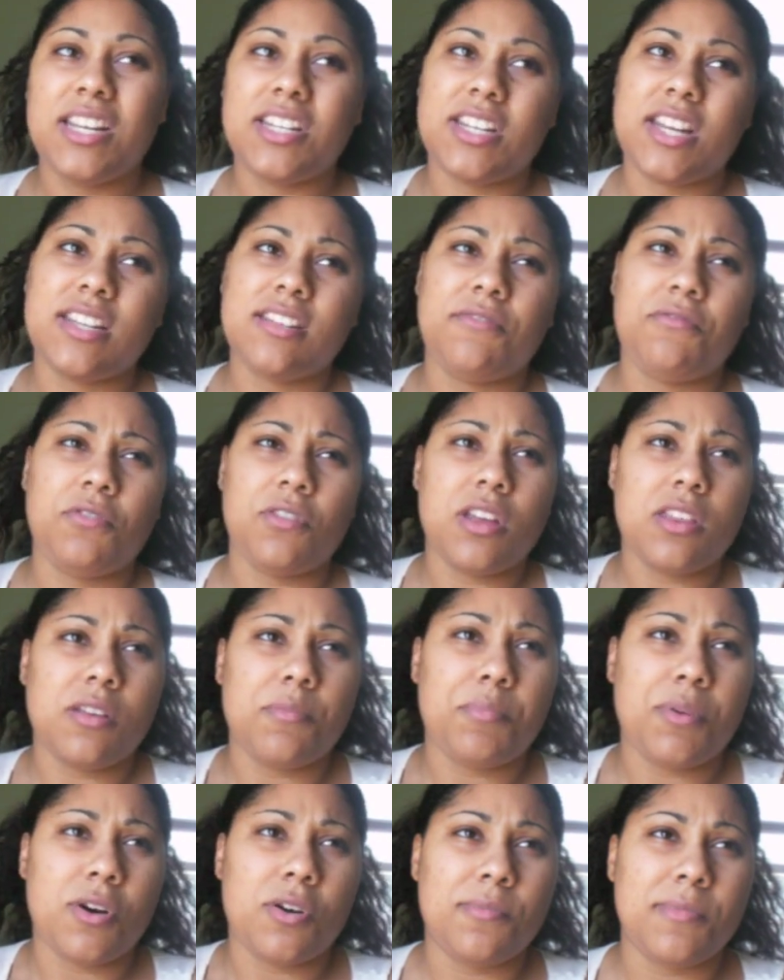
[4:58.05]
She has a few other
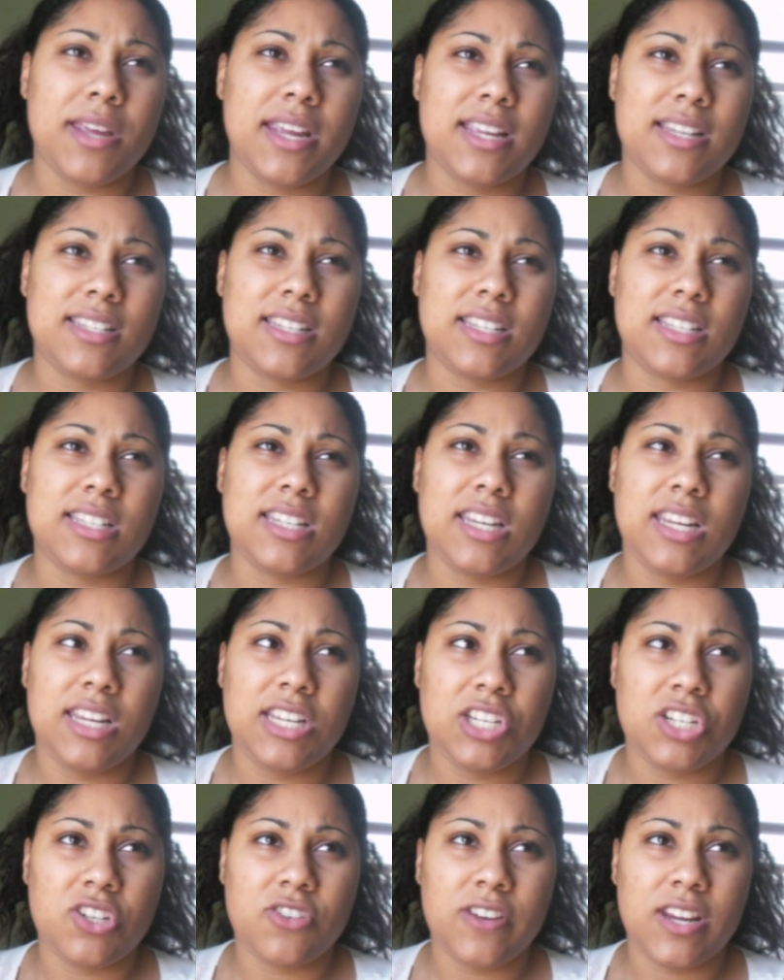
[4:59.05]
pomades, the
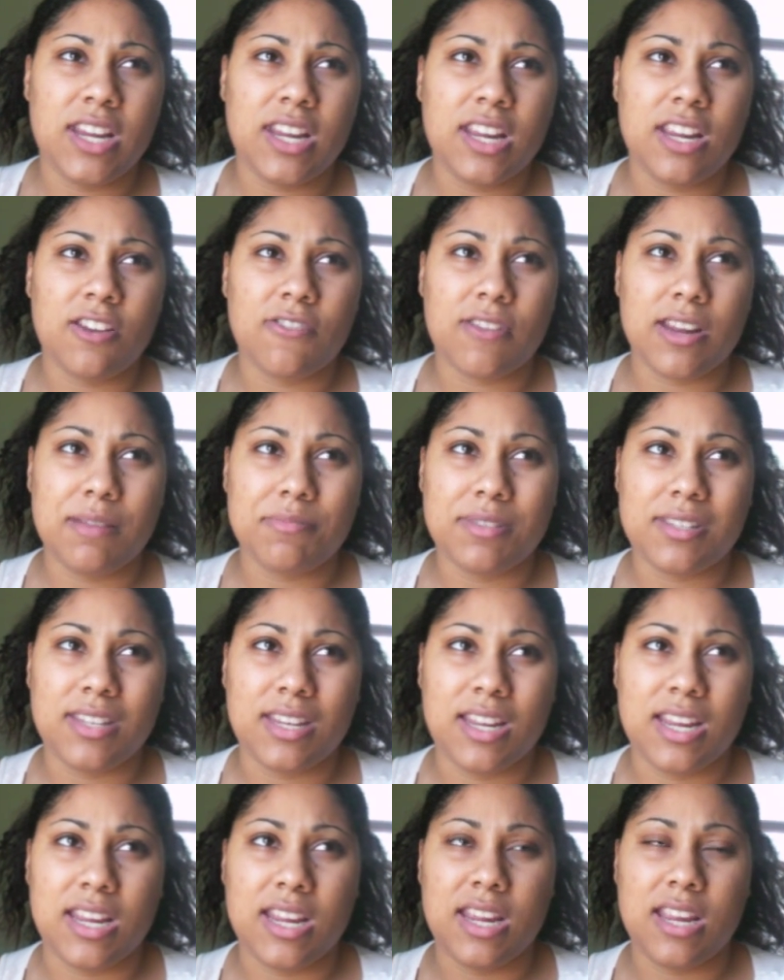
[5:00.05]
tea tree and
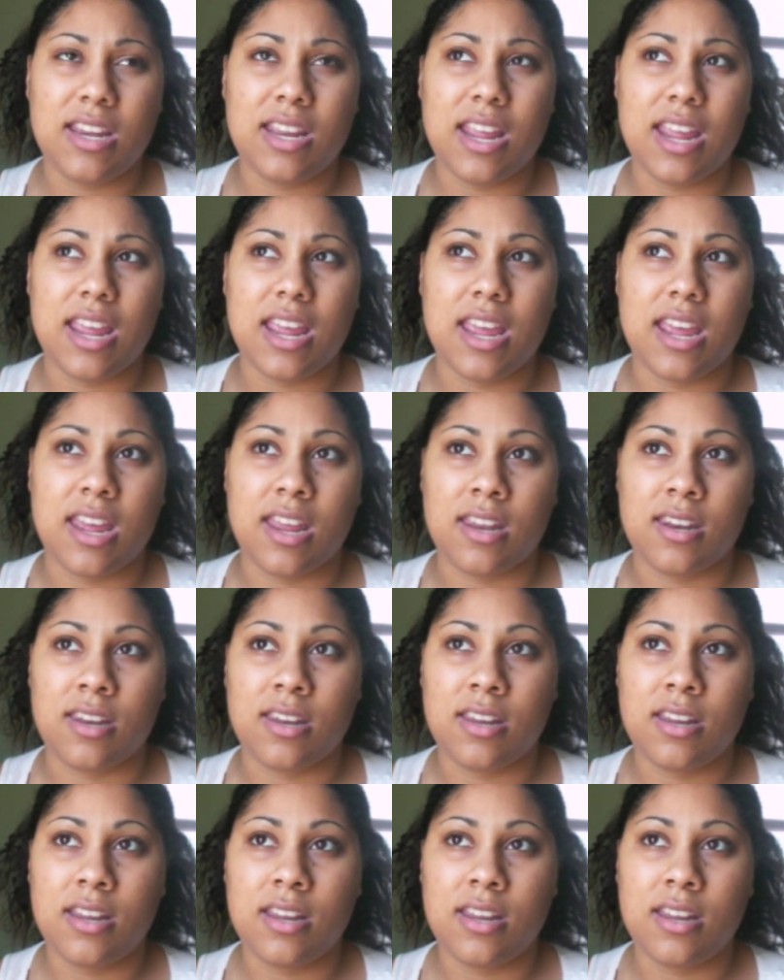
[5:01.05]
grapeseed, and